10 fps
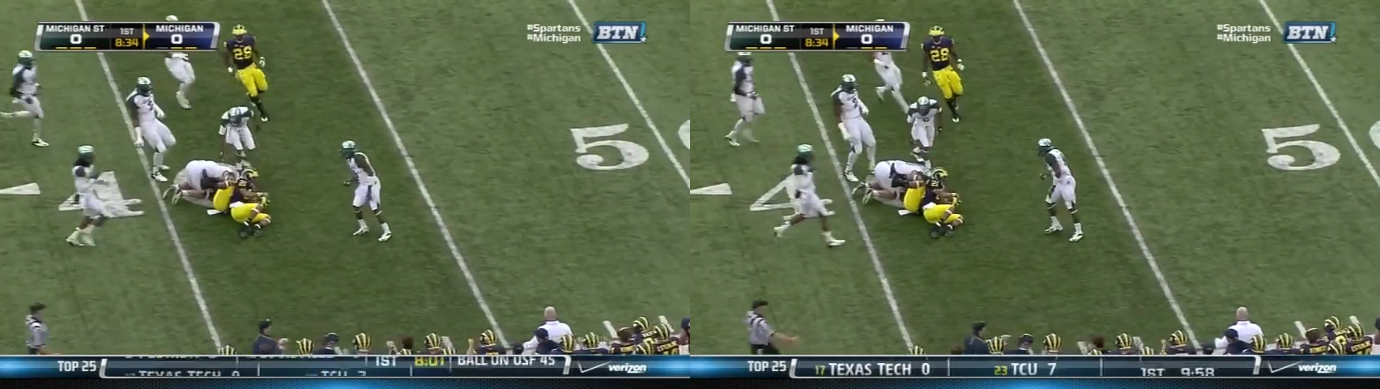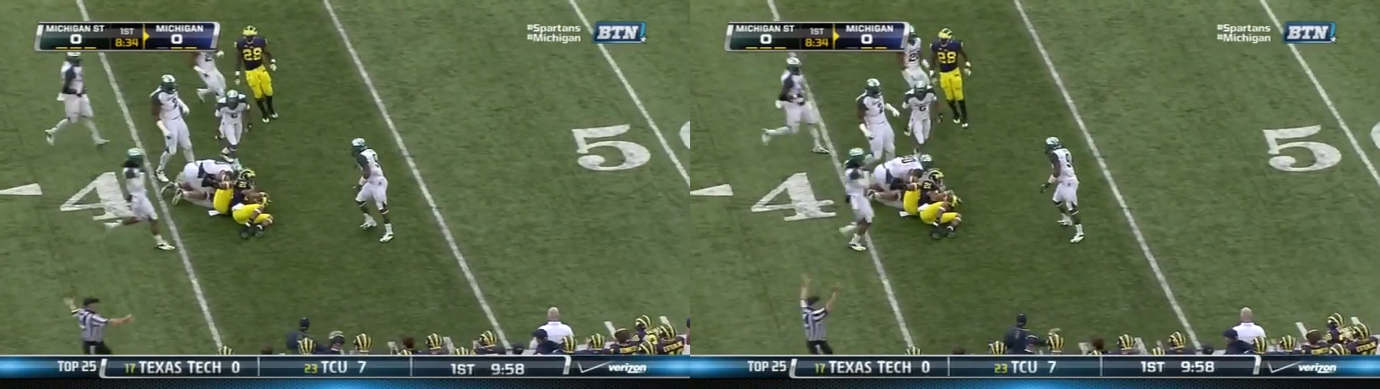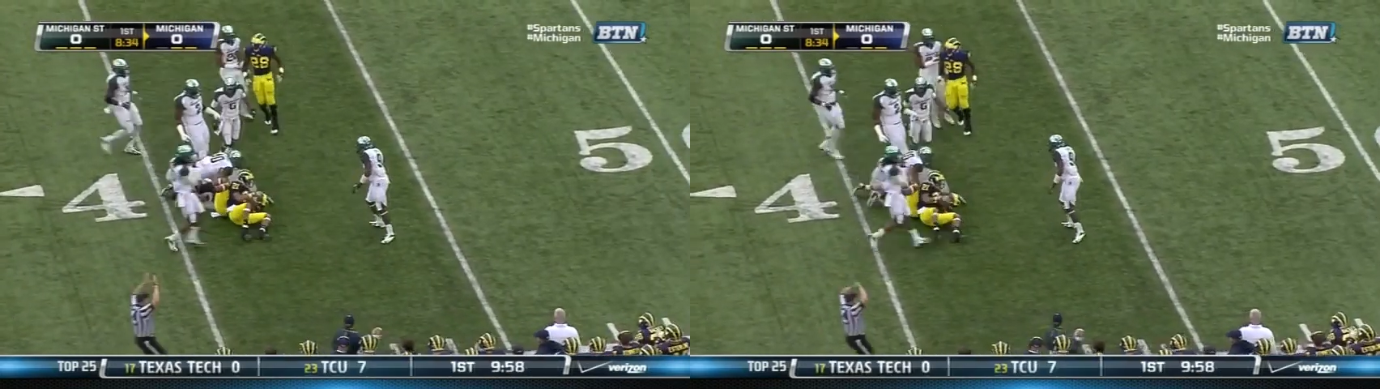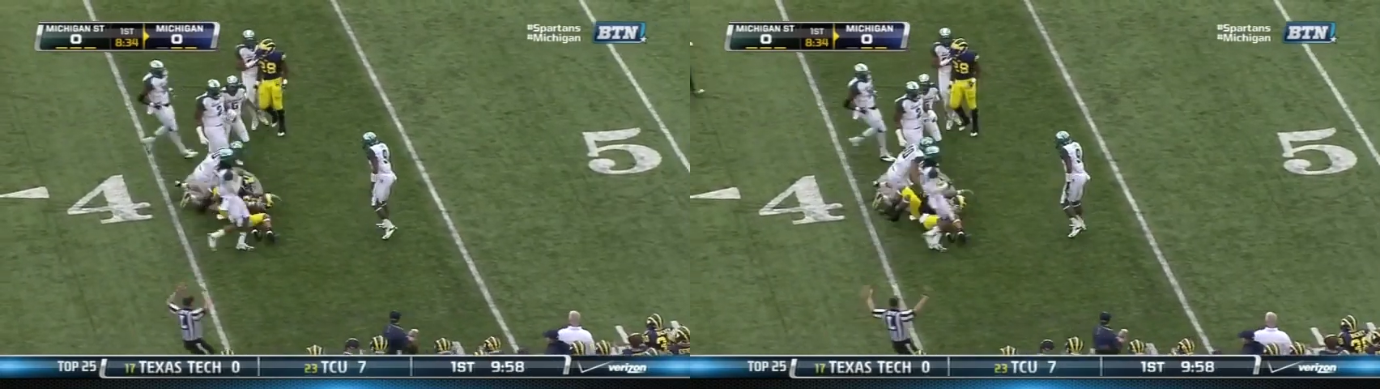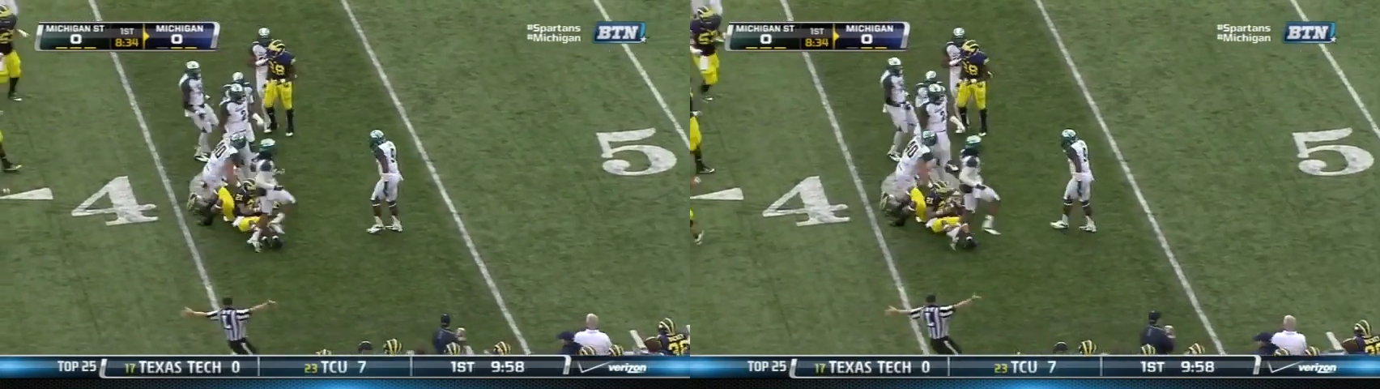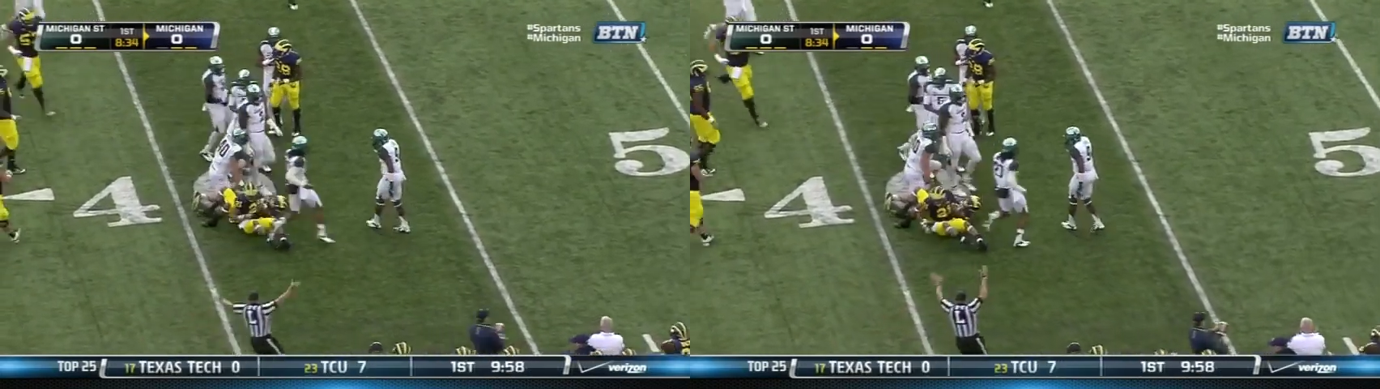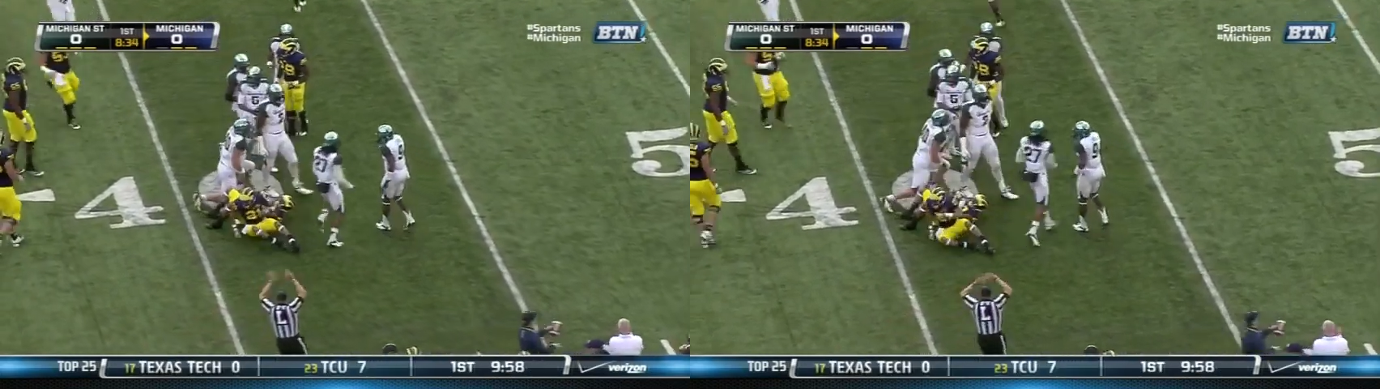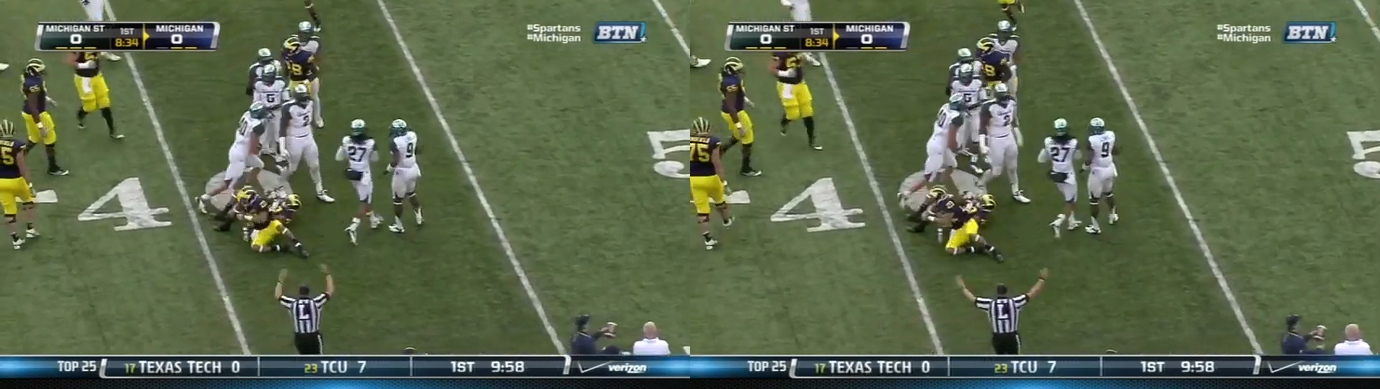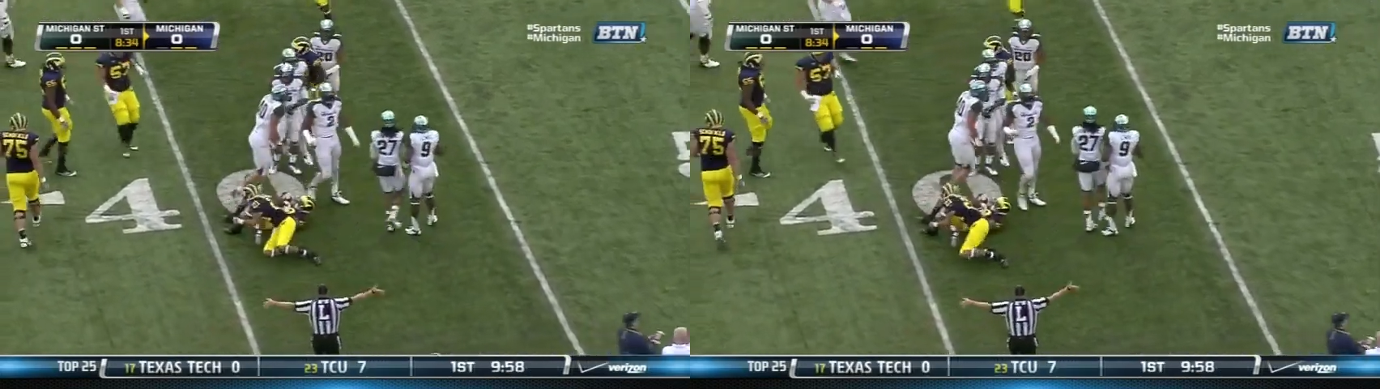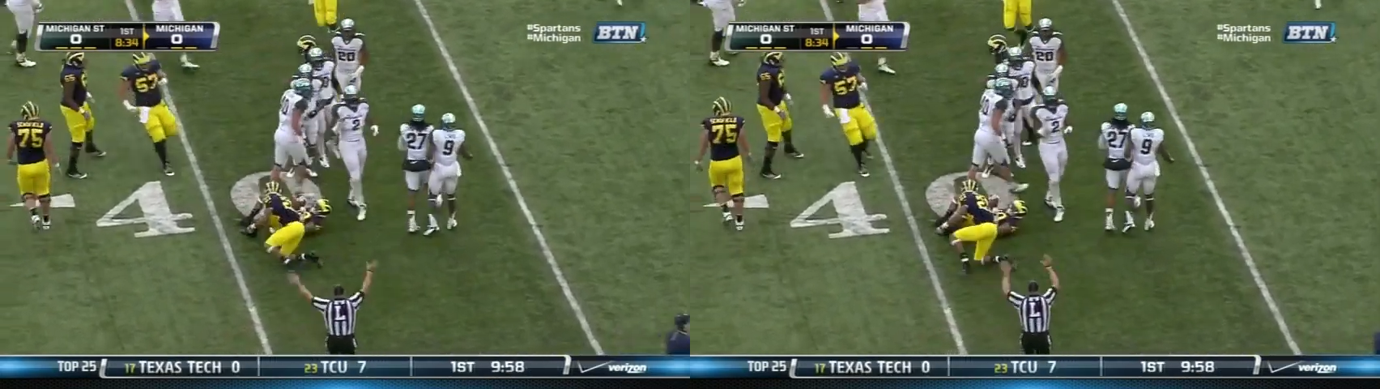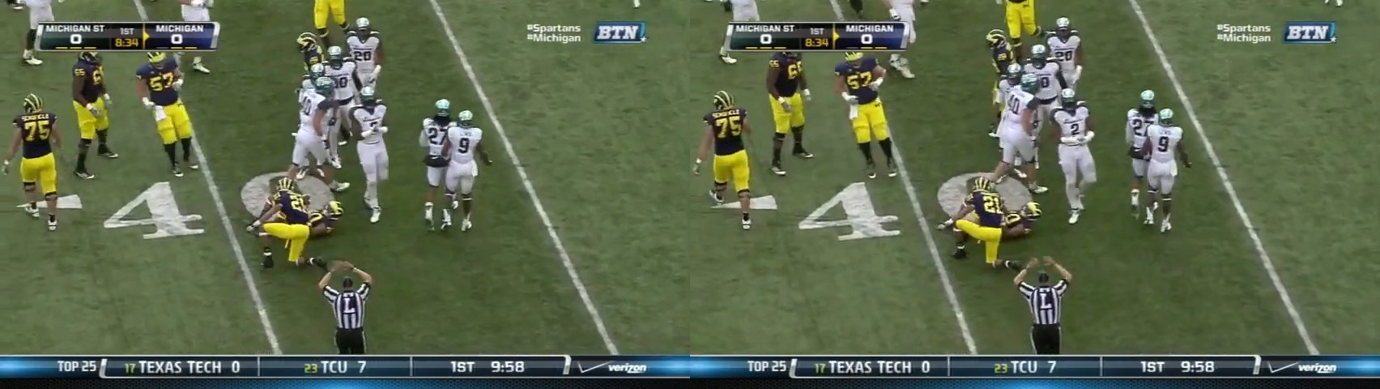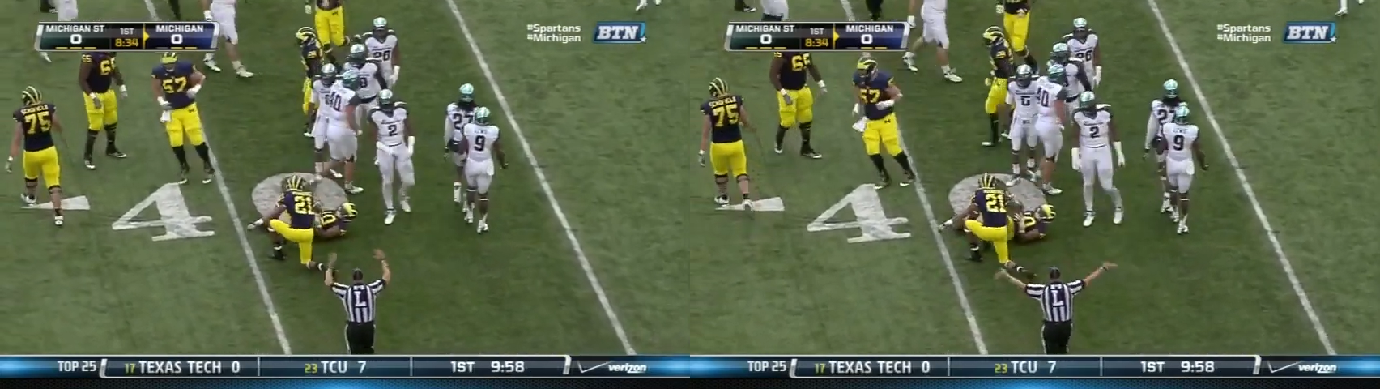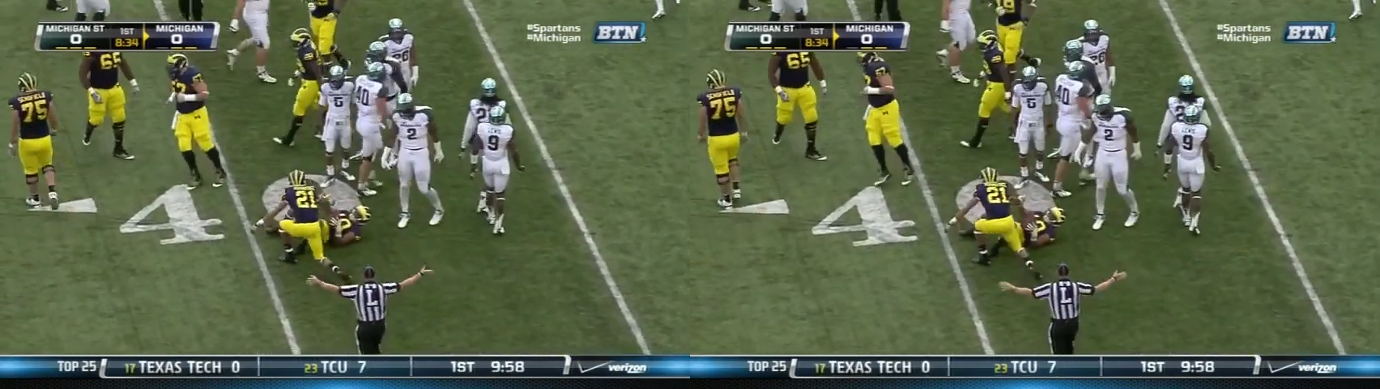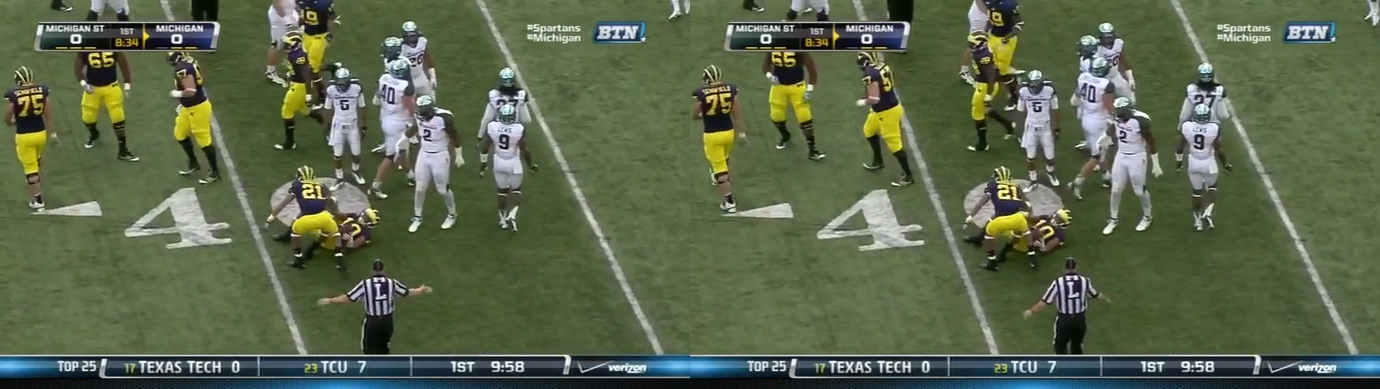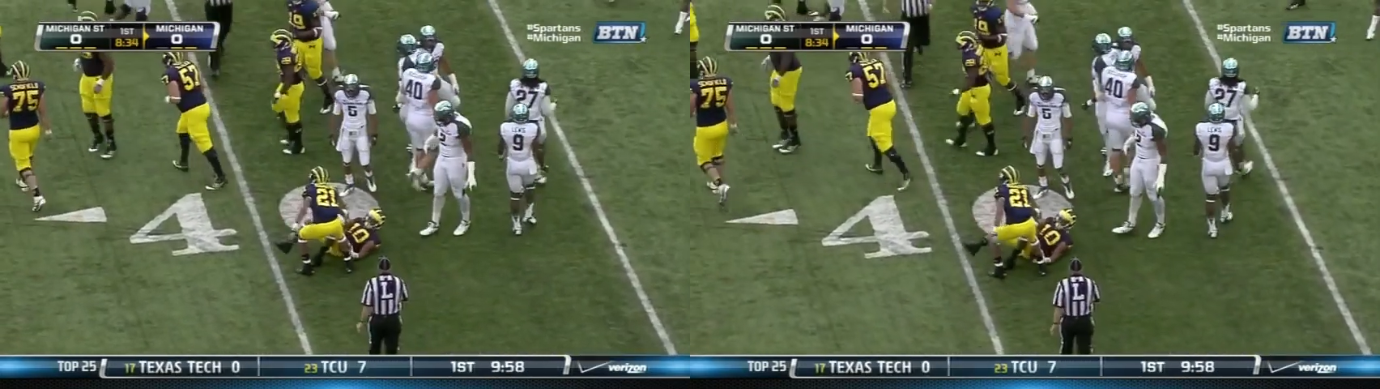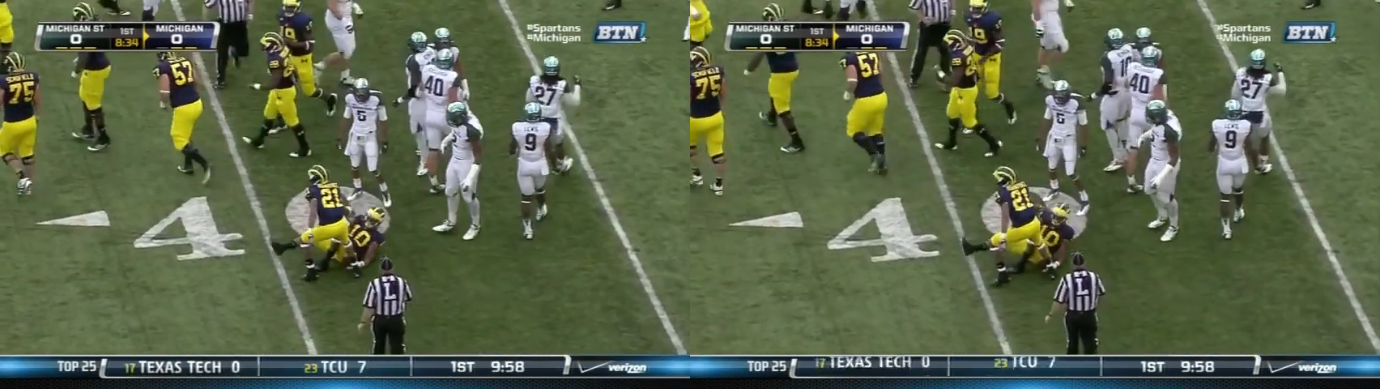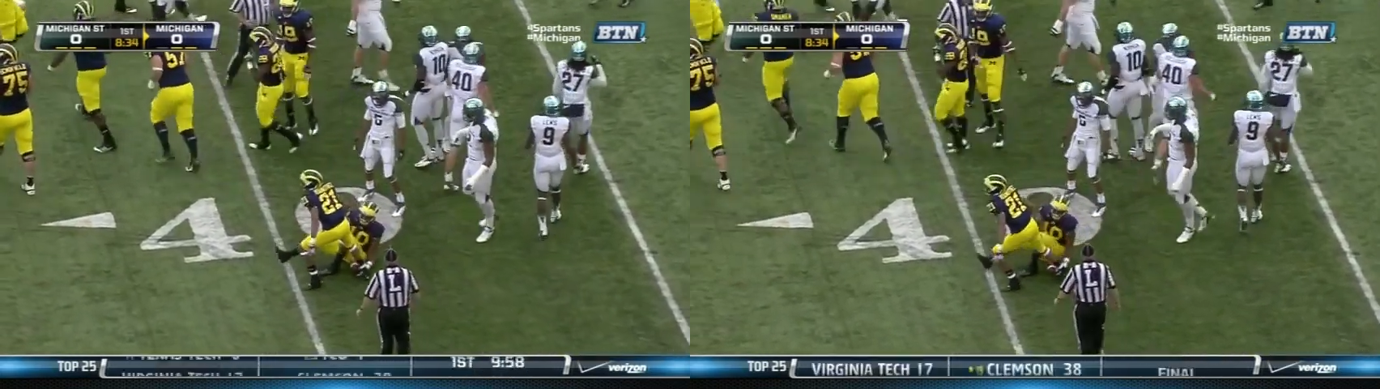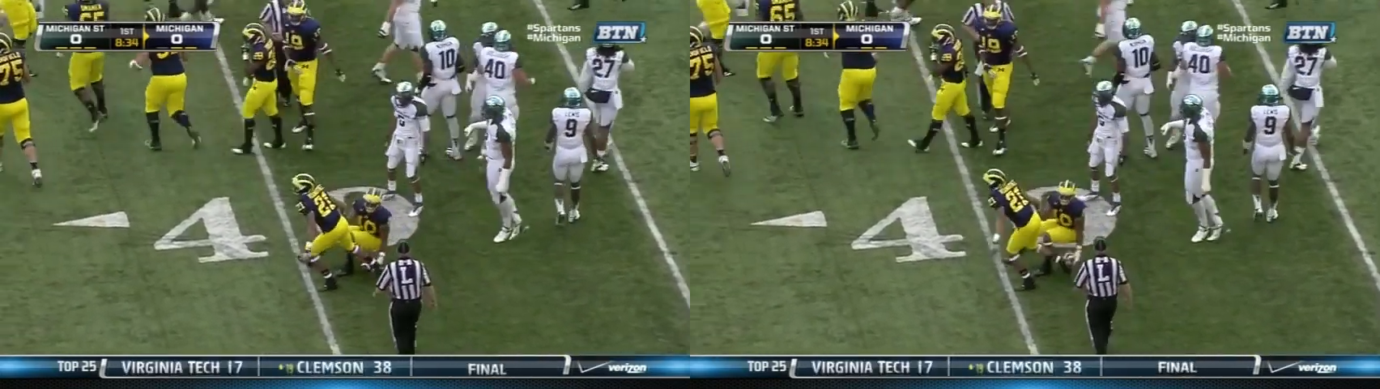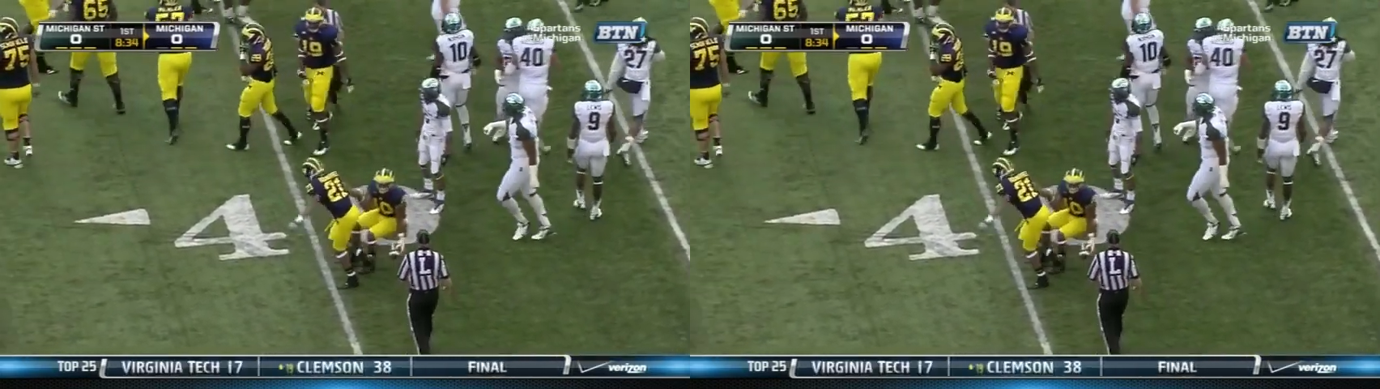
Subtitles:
No face is visible, so there are no lips to read.